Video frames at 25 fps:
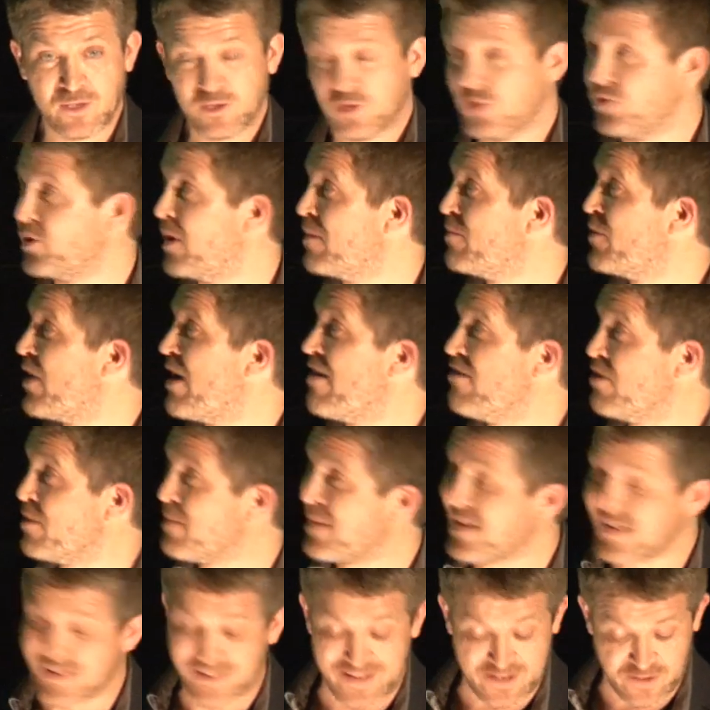So I'm there in the
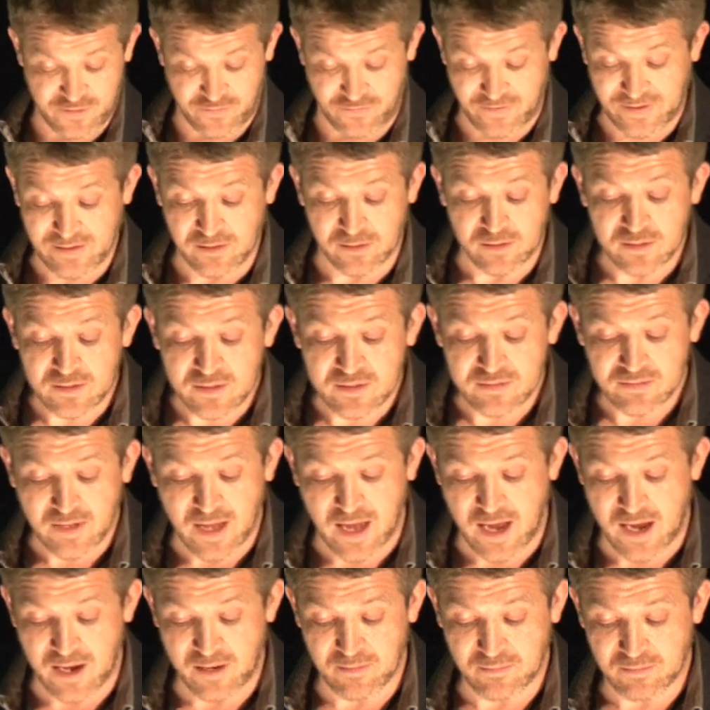middle of this field,
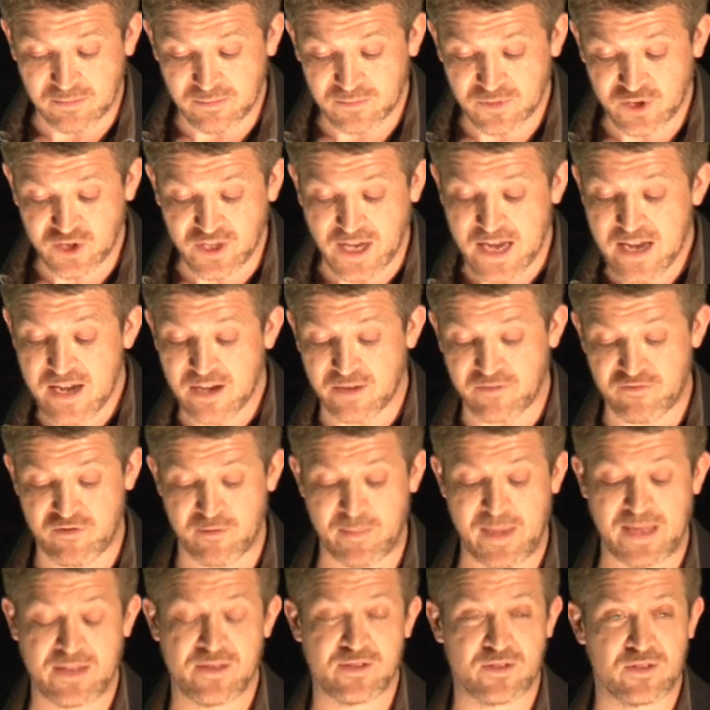shaking
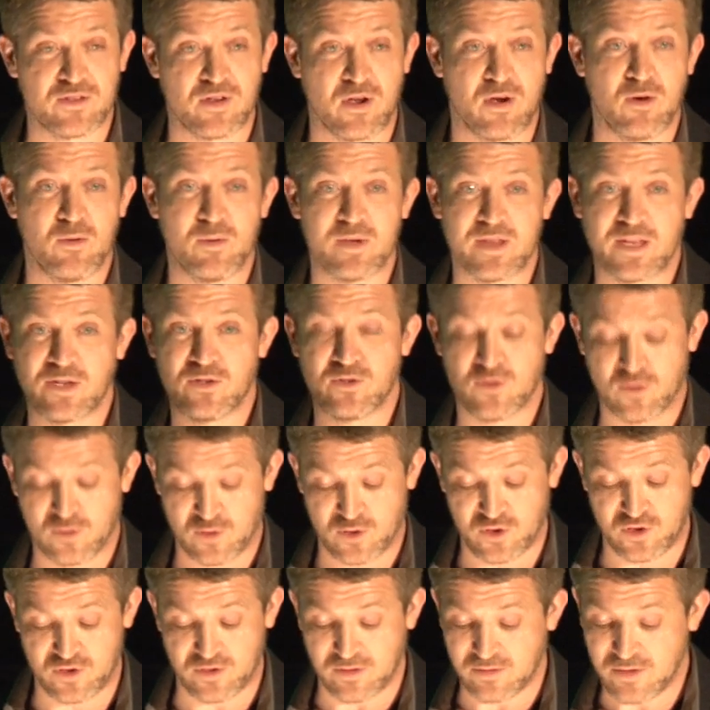from head to toe with
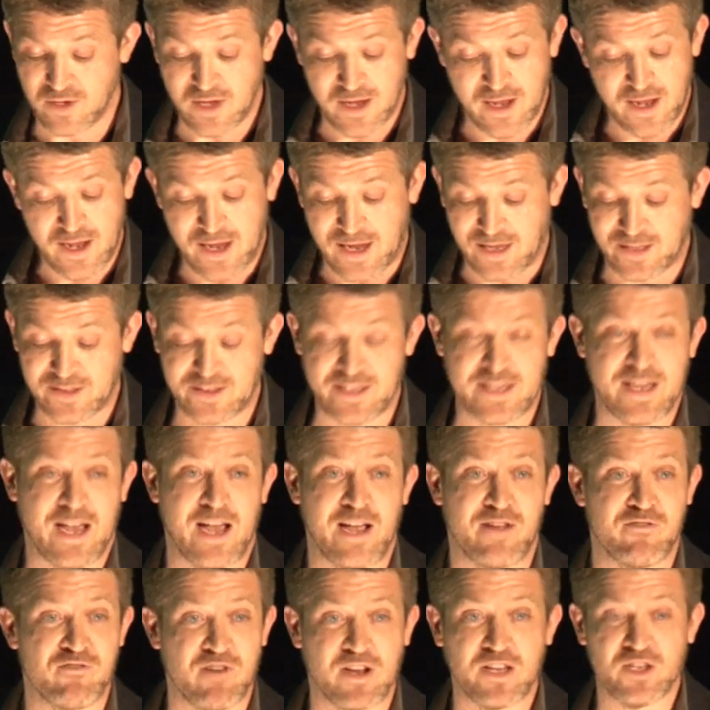exhaustion and
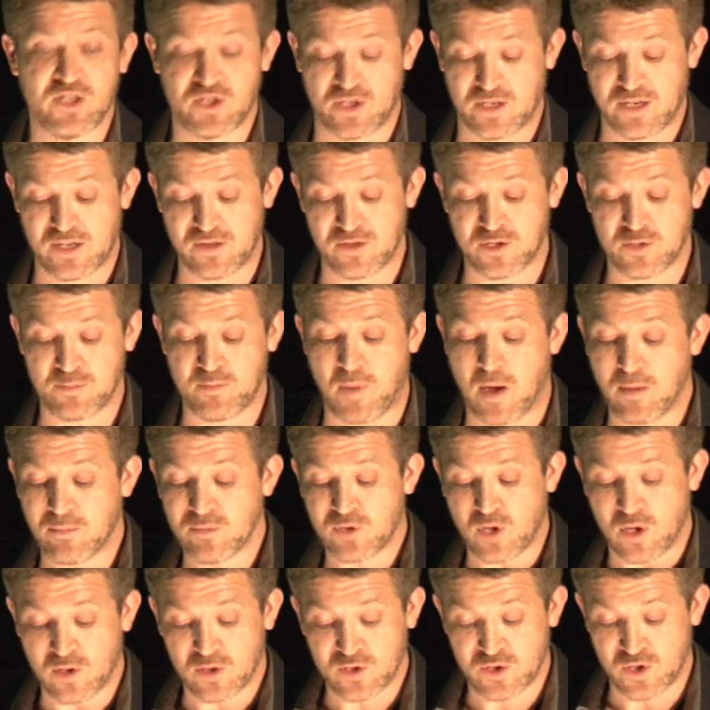dehydration, and there's bomb
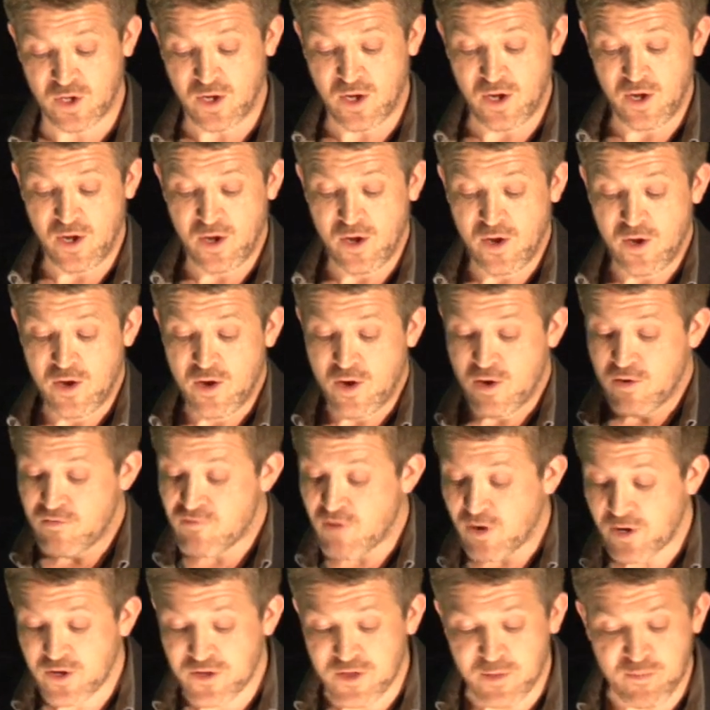dogs
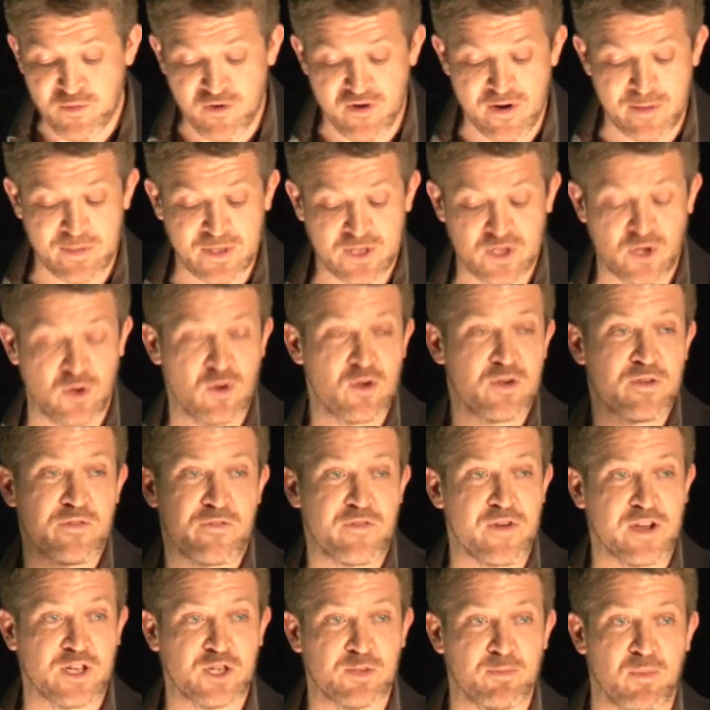running the perimeter looking
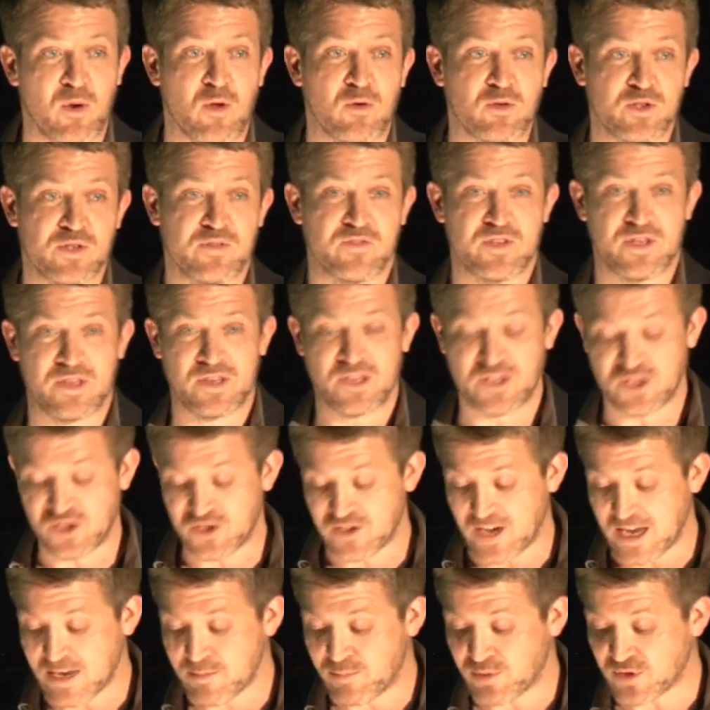for explosives, and the
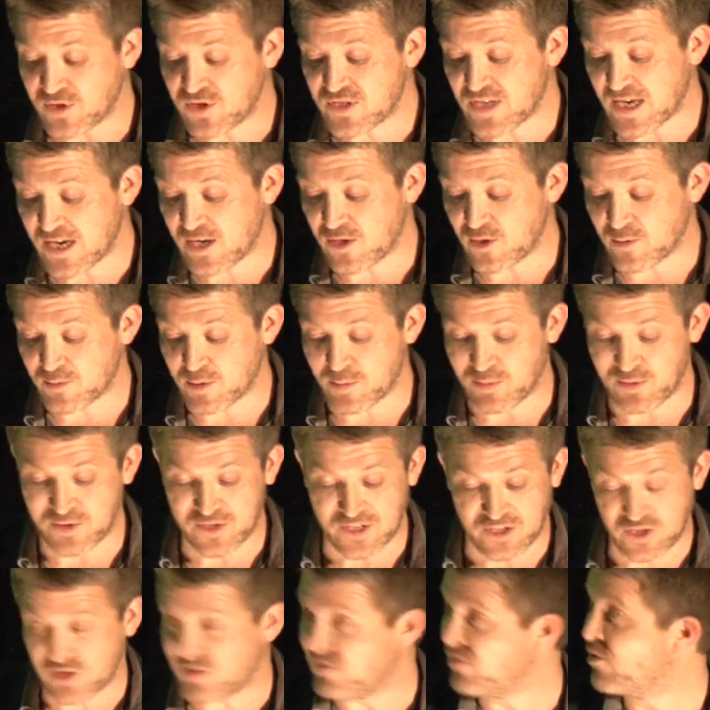snipers taking up the
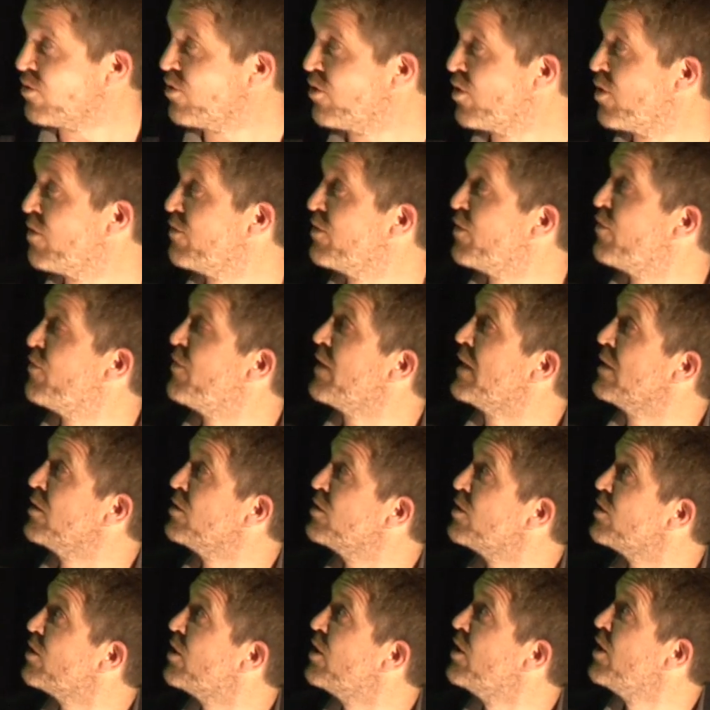position all over the
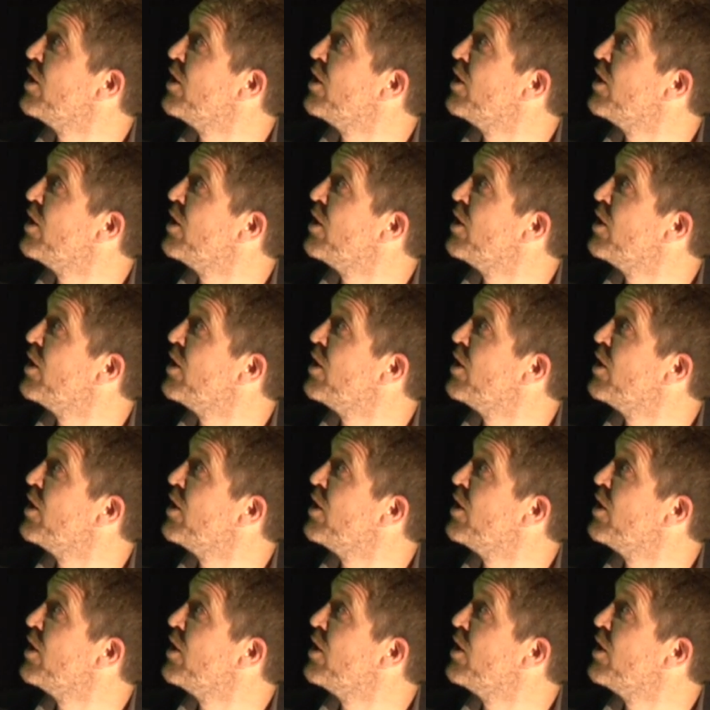field.